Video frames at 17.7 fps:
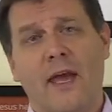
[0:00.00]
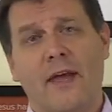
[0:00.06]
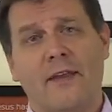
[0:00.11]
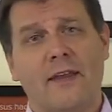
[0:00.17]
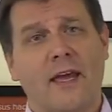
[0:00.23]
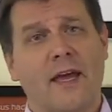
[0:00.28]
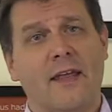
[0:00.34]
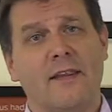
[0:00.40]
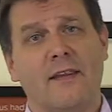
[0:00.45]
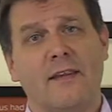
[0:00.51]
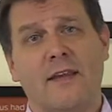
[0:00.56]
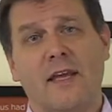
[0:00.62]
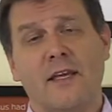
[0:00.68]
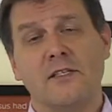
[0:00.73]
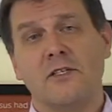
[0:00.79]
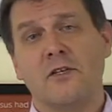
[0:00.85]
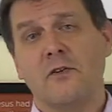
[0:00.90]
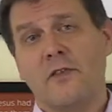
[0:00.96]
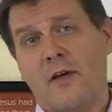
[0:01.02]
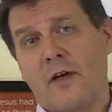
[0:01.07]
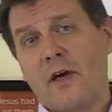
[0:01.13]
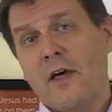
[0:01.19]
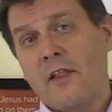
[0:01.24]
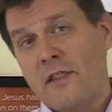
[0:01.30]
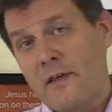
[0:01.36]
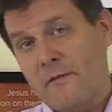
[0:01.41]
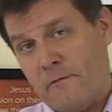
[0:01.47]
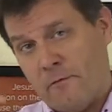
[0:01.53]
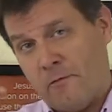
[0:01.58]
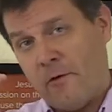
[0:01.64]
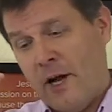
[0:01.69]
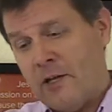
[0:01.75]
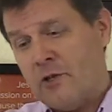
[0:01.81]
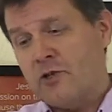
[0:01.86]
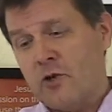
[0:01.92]
And so the
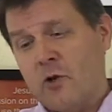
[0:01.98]
front